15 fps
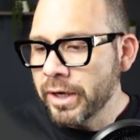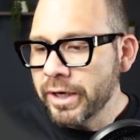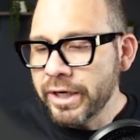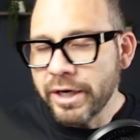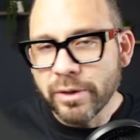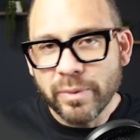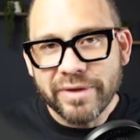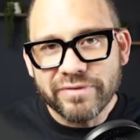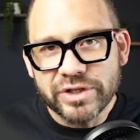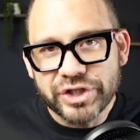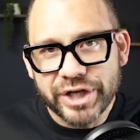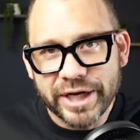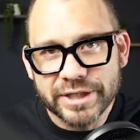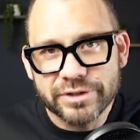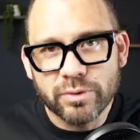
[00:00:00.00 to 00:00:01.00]
Here we have a
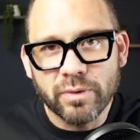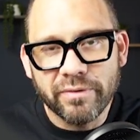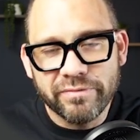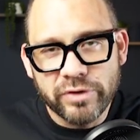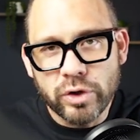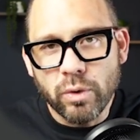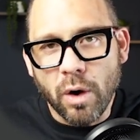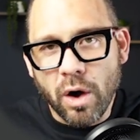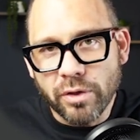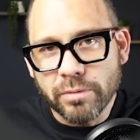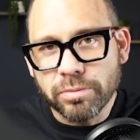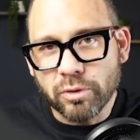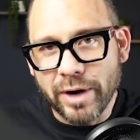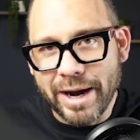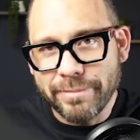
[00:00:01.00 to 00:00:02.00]
chance to review all the
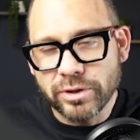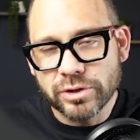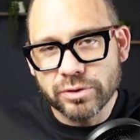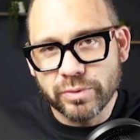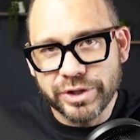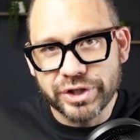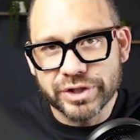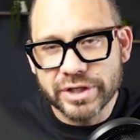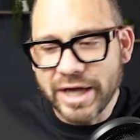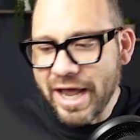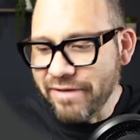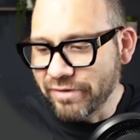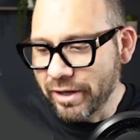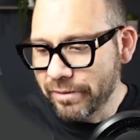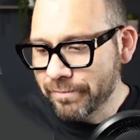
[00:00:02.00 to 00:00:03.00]
parameters we just
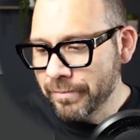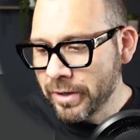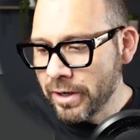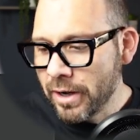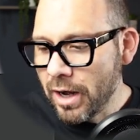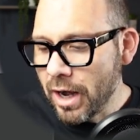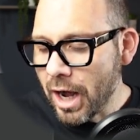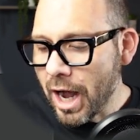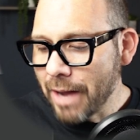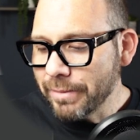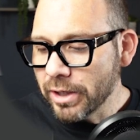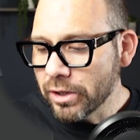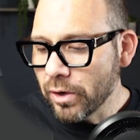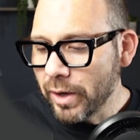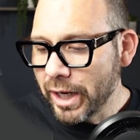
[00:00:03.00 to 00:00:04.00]
gave it. I'm
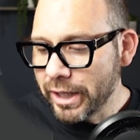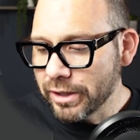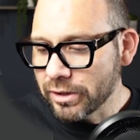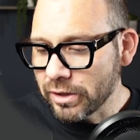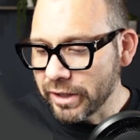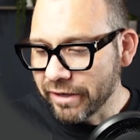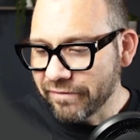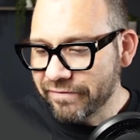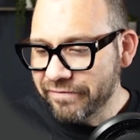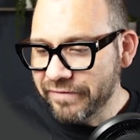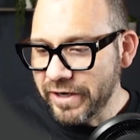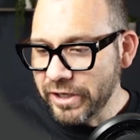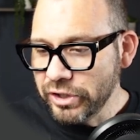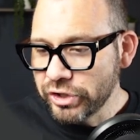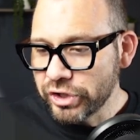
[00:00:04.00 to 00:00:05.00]
going to go ahead and click
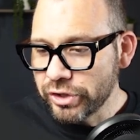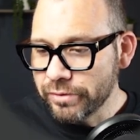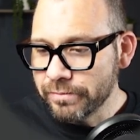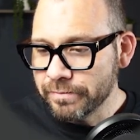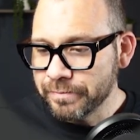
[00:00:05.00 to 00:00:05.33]
Finish.